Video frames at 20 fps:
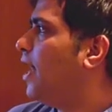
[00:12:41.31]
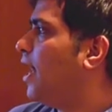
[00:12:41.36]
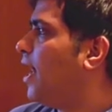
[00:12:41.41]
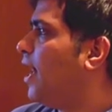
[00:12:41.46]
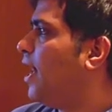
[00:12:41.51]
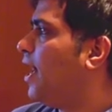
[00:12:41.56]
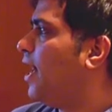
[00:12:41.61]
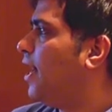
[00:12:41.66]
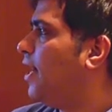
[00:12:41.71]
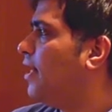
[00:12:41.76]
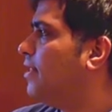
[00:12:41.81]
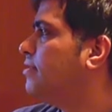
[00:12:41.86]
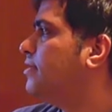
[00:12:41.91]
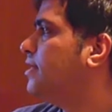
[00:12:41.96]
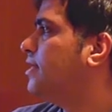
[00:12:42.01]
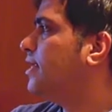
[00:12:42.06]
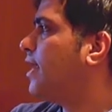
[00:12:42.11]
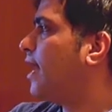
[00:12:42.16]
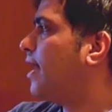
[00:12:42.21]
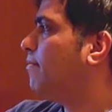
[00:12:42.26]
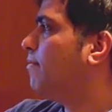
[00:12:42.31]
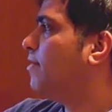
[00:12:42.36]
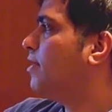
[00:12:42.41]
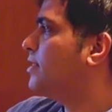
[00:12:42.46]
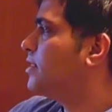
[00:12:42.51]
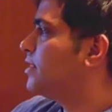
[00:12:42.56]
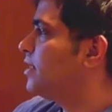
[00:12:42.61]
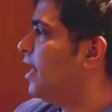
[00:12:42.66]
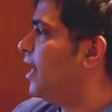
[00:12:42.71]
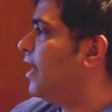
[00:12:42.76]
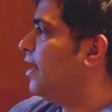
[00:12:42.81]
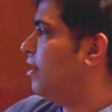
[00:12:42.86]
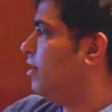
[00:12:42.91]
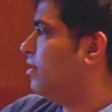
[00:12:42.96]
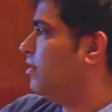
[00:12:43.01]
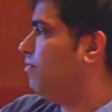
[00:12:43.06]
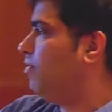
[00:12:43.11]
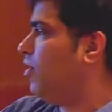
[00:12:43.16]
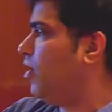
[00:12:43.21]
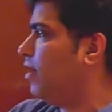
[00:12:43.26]
And the timer slider
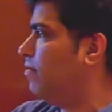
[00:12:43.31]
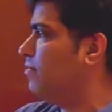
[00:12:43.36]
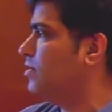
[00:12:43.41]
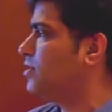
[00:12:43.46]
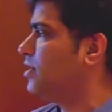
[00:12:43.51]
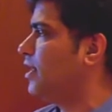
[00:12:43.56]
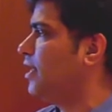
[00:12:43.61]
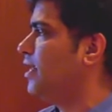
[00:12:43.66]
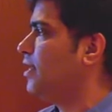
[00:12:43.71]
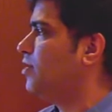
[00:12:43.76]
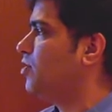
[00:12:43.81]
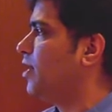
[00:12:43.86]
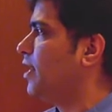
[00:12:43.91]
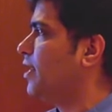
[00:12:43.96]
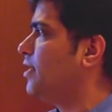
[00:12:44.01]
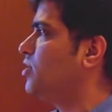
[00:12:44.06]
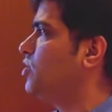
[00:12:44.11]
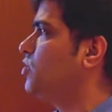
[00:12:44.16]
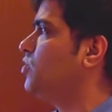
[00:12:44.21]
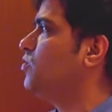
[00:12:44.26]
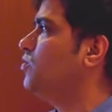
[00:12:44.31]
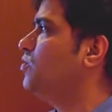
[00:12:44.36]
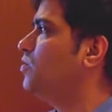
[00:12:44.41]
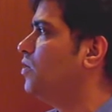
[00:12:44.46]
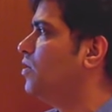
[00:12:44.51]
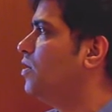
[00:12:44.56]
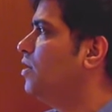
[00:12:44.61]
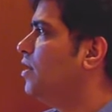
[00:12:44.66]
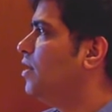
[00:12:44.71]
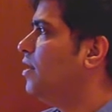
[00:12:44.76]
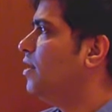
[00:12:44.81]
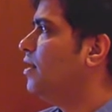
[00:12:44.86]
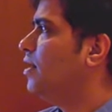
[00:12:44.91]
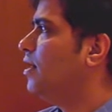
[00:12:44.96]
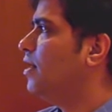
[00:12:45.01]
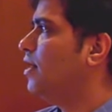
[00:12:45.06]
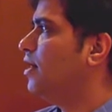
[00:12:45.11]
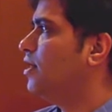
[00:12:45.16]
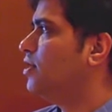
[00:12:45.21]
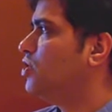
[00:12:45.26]
on the bottom is really trying to
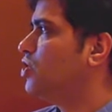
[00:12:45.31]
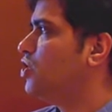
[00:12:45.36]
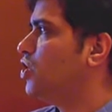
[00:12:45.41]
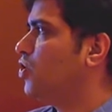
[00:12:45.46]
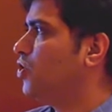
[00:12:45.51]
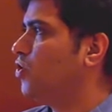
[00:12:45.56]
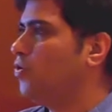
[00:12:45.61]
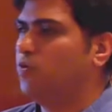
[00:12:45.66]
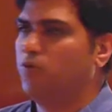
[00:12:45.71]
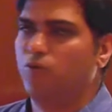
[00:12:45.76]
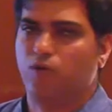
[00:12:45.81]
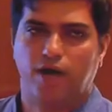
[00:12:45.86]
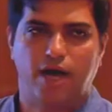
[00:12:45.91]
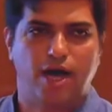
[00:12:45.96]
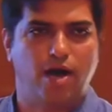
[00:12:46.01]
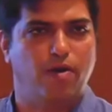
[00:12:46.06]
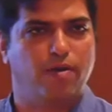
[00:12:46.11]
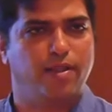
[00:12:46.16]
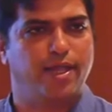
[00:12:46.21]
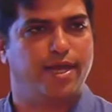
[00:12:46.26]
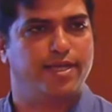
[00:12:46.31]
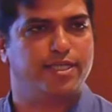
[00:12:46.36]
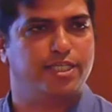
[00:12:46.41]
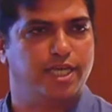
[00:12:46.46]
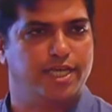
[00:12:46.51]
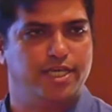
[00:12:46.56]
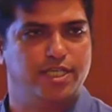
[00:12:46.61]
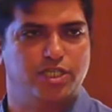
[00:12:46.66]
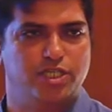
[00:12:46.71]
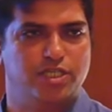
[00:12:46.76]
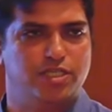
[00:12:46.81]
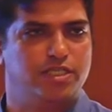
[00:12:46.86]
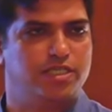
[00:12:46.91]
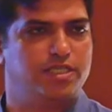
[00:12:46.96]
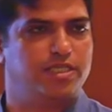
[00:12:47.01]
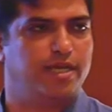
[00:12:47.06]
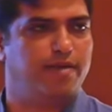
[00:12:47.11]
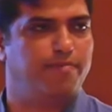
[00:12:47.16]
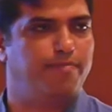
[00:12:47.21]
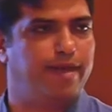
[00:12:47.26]
uh, show you how that
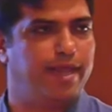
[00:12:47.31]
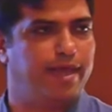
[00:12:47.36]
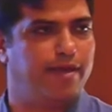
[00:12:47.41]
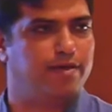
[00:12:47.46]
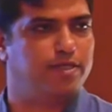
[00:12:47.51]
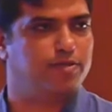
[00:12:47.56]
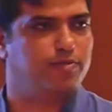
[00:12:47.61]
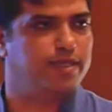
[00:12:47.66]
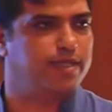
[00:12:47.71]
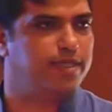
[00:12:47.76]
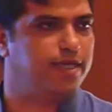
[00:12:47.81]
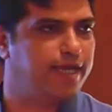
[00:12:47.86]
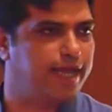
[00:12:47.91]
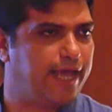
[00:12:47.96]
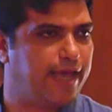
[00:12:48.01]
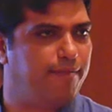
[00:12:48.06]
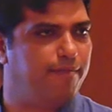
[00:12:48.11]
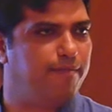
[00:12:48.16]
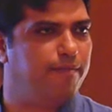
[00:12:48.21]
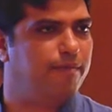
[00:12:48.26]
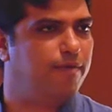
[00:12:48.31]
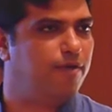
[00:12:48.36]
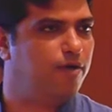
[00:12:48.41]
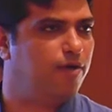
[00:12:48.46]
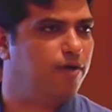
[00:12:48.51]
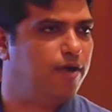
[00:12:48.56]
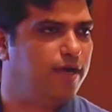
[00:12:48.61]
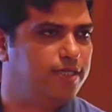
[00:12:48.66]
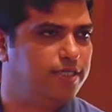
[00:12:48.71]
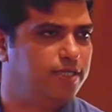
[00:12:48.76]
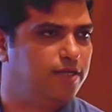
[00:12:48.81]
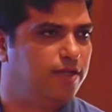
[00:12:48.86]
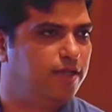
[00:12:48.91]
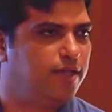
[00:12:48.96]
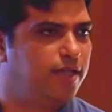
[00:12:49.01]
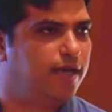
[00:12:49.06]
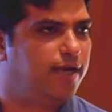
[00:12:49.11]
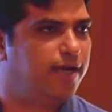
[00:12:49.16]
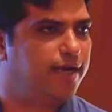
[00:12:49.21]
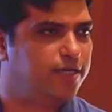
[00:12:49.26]
changes and plays with the time horizon
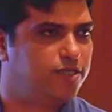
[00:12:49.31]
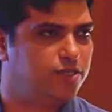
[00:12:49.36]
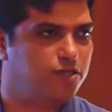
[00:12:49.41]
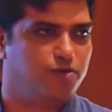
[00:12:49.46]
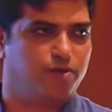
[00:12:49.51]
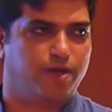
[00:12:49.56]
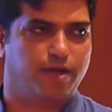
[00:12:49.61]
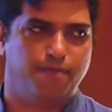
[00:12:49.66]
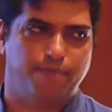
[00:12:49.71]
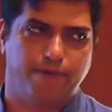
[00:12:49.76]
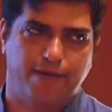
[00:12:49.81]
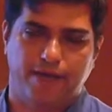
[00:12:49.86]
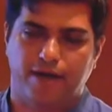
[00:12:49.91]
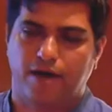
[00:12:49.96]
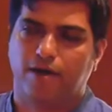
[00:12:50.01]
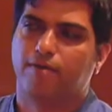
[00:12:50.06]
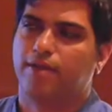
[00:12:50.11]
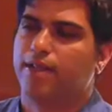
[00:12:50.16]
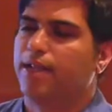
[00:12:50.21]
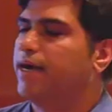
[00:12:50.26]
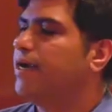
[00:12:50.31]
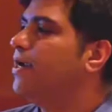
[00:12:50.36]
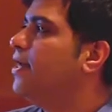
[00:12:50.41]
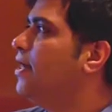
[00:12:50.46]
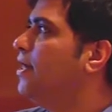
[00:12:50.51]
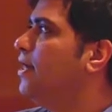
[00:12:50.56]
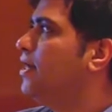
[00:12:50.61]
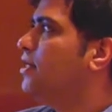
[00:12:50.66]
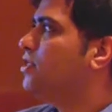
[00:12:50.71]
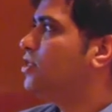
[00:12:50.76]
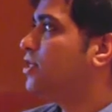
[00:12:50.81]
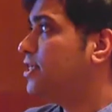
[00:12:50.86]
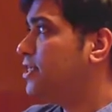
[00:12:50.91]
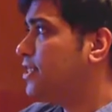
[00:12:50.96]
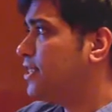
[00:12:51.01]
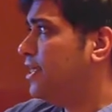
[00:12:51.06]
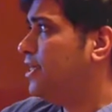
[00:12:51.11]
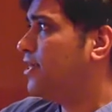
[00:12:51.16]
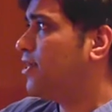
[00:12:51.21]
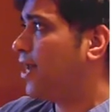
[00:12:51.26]
on that, right? So you can play around with that. So this
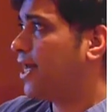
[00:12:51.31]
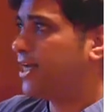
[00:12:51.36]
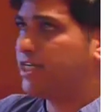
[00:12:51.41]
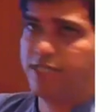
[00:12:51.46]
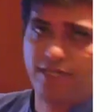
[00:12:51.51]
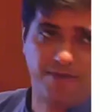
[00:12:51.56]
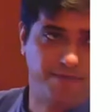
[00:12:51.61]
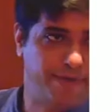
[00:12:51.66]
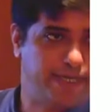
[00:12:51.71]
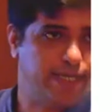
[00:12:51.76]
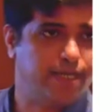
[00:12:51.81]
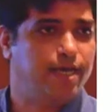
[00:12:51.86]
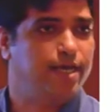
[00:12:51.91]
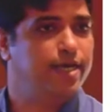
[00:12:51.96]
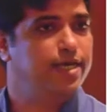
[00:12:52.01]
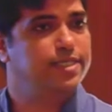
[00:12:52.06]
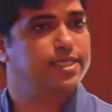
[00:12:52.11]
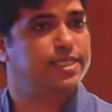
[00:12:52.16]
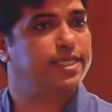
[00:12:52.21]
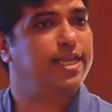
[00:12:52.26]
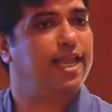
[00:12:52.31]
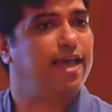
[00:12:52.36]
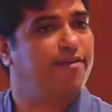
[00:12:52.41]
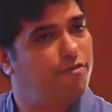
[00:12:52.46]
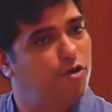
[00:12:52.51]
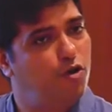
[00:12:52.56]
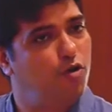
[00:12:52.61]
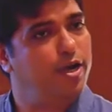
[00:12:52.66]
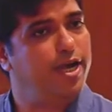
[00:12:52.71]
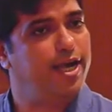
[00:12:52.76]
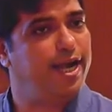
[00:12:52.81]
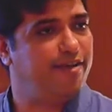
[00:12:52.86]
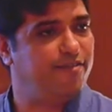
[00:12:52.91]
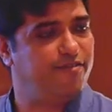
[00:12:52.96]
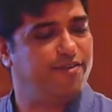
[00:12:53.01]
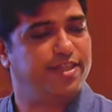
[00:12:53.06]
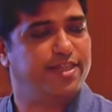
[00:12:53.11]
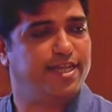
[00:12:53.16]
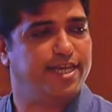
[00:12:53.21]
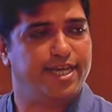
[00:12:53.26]
is interaction, but still I've loaded
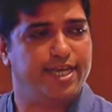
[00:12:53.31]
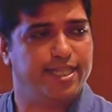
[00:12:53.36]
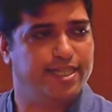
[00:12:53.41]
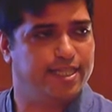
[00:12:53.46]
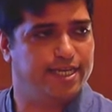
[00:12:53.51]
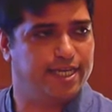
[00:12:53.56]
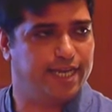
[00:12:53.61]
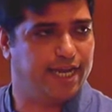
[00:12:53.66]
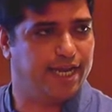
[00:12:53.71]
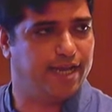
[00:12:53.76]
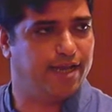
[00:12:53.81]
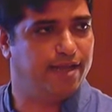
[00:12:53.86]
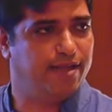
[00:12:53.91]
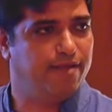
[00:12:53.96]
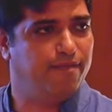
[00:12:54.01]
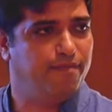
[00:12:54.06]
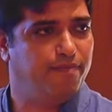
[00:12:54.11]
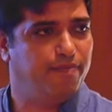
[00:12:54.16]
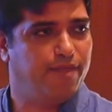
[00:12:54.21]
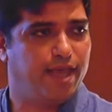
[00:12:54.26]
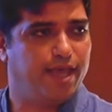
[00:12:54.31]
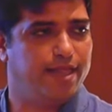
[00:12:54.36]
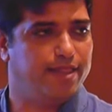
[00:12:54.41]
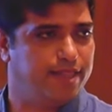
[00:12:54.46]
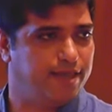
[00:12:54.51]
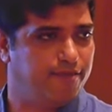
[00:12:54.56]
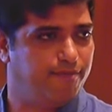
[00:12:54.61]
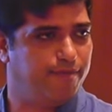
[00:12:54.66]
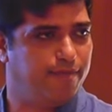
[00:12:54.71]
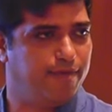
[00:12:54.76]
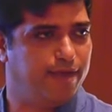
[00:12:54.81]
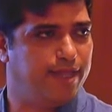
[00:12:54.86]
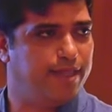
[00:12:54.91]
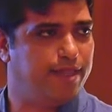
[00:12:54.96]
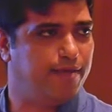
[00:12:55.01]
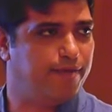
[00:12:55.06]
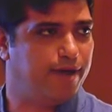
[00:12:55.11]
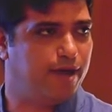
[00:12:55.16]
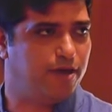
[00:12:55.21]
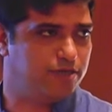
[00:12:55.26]
everything in the data, in the, in
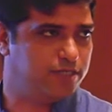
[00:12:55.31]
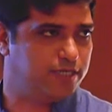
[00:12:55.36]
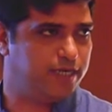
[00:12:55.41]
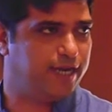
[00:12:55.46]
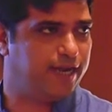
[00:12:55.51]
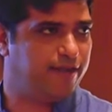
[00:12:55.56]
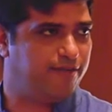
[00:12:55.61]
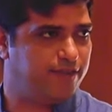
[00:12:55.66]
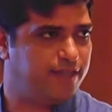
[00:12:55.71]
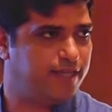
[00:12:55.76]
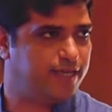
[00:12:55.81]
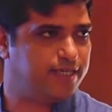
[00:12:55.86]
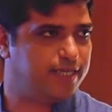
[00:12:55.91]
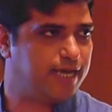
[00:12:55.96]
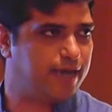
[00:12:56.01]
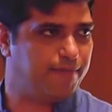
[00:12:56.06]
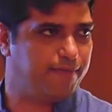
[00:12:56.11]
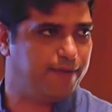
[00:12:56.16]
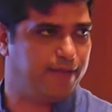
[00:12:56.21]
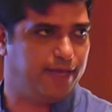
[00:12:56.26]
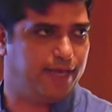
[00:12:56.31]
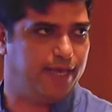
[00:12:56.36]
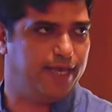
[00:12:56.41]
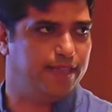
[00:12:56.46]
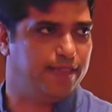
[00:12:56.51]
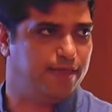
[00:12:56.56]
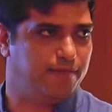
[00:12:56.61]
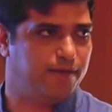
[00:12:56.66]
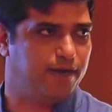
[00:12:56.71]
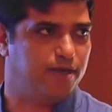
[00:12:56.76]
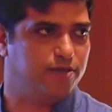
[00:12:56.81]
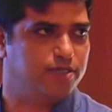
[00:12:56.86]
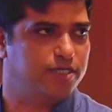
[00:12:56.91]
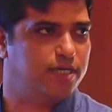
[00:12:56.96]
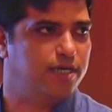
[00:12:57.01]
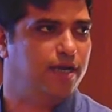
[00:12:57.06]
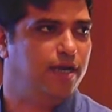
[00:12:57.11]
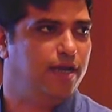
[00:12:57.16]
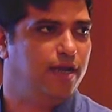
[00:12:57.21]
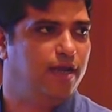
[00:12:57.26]
the browser, and everything is happening in the
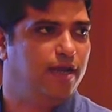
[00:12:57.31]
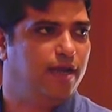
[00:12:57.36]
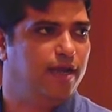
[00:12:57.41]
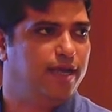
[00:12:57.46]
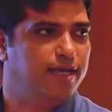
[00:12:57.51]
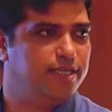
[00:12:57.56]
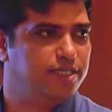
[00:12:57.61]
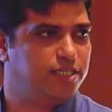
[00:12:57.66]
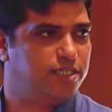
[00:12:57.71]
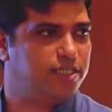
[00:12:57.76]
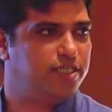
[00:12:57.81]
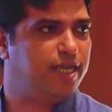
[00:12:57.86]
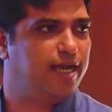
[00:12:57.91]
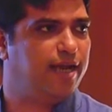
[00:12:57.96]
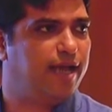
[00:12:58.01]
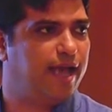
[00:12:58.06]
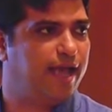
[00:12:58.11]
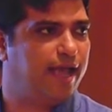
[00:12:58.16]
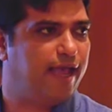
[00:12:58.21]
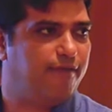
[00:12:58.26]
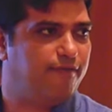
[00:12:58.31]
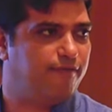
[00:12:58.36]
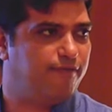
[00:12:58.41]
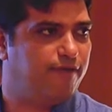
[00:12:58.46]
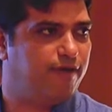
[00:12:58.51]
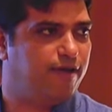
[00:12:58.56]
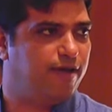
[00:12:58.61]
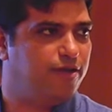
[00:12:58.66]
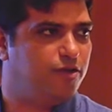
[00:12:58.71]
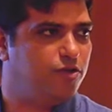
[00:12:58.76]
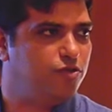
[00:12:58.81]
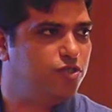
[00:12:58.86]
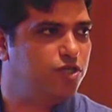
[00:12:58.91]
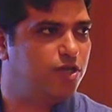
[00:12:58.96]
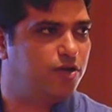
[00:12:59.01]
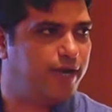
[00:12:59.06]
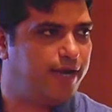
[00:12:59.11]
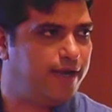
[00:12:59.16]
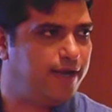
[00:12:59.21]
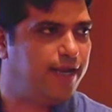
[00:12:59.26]
browser. It's just that I have used
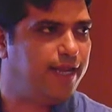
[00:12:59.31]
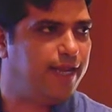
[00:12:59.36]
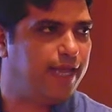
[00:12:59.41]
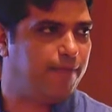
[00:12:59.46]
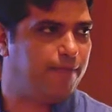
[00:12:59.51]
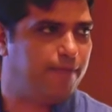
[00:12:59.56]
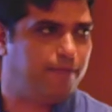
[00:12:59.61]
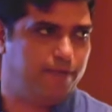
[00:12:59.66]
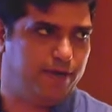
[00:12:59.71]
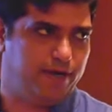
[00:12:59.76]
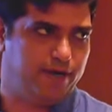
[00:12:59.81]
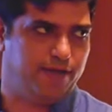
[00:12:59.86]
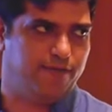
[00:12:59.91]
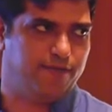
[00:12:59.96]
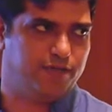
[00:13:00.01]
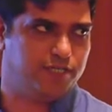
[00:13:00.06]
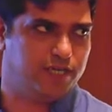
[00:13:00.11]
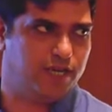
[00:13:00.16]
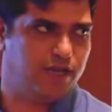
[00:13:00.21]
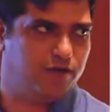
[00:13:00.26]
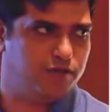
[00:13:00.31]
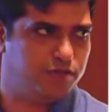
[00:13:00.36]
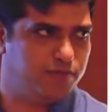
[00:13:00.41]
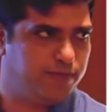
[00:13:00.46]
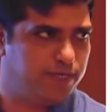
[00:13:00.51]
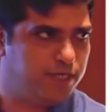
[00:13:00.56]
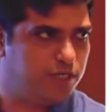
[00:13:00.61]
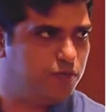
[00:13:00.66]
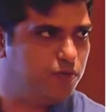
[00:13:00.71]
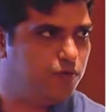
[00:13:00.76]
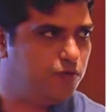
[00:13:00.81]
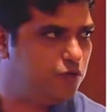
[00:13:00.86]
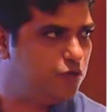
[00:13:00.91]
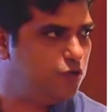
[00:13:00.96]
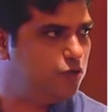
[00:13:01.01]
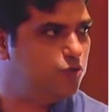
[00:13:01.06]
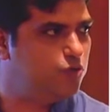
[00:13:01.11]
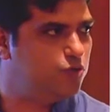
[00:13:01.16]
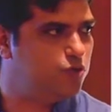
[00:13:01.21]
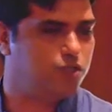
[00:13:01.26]
a rendering capability which allows me to
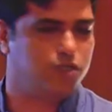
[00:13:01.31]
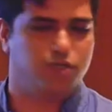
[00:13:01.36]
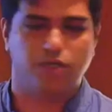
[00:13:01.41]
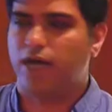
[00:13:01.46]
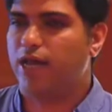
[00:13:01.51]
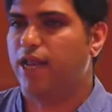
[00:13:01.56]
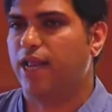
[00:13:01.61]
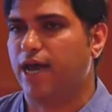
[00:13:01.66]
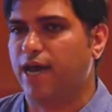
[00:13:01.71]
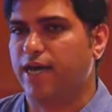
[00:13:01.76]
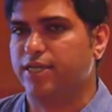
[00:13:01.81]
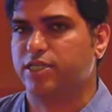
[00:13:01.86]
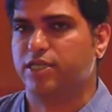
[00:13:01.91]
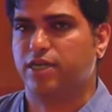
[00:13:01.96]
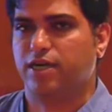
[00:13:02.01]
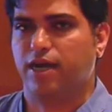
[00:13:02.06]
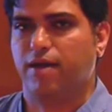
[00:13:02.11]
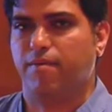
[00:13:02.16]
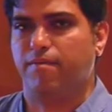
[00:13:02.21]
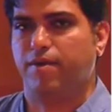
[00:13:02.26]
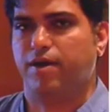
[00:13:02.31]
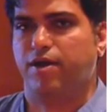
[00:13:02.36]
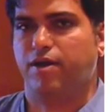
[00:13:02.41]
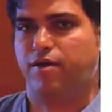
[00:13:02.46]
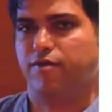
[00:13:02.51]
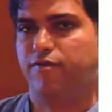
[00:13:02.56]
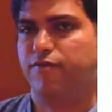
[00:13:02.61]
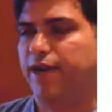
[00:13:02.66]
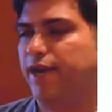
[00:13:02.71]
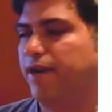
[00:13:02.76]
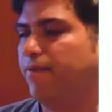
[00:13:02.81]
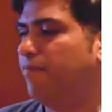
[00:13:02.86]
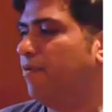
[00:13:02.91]
use a larger number of data